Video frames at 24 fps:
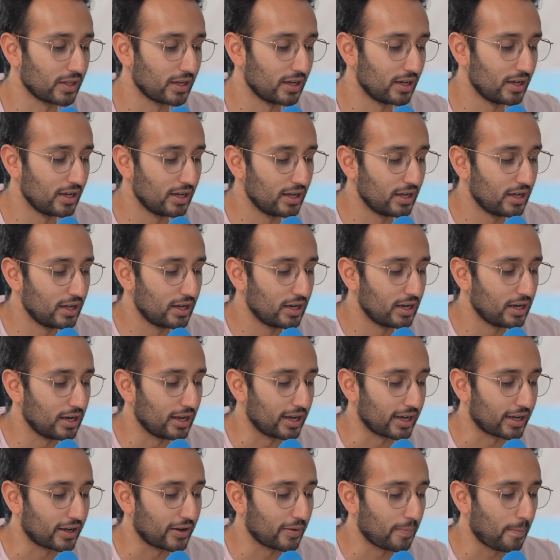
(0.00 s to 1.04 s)
No,
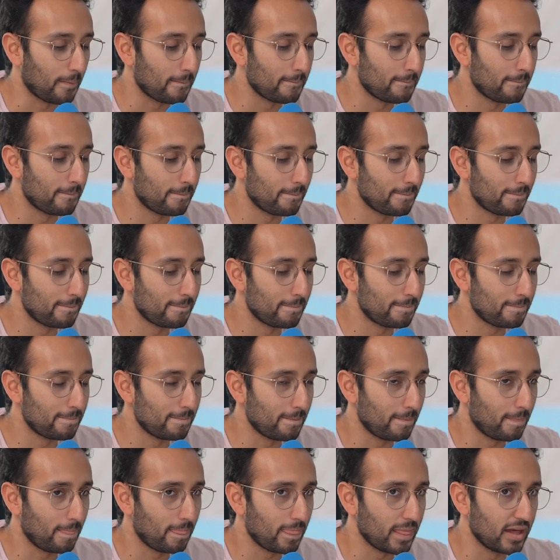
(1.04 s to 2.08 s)
like
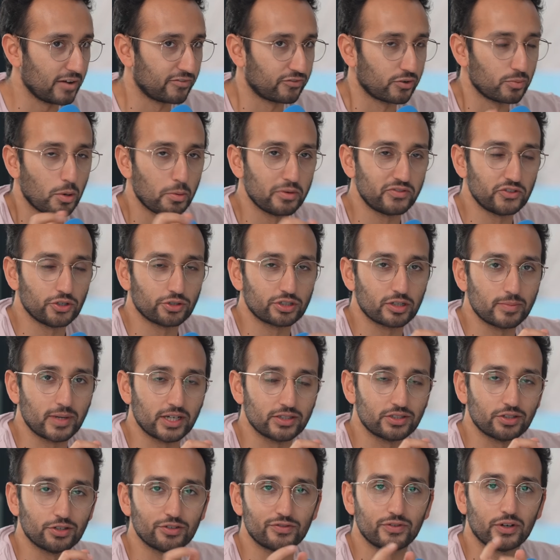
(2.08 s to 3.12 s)
from what we've talked
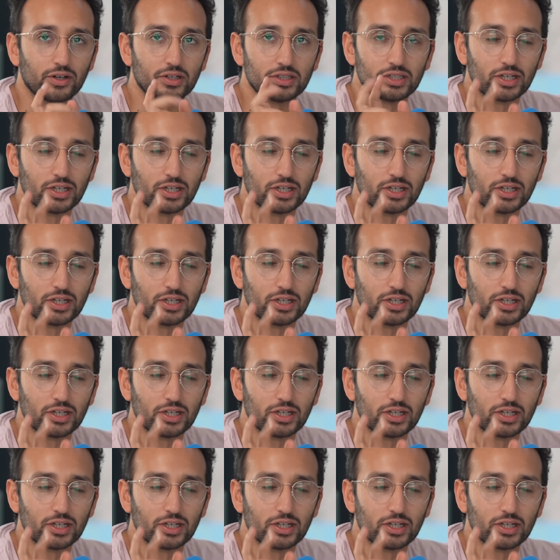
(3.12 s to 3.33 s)
about so far,